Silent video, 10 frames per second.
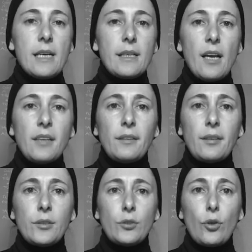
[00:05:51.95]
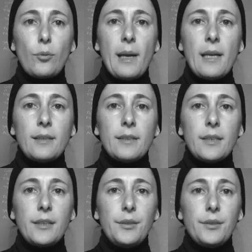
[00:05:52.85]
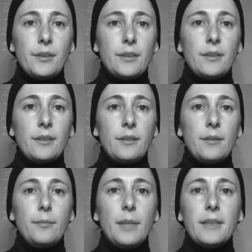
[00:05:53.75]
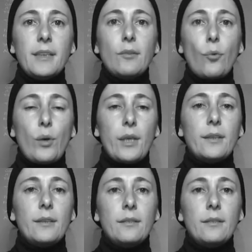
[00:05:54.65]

Night surveillance unit, Beatrice already.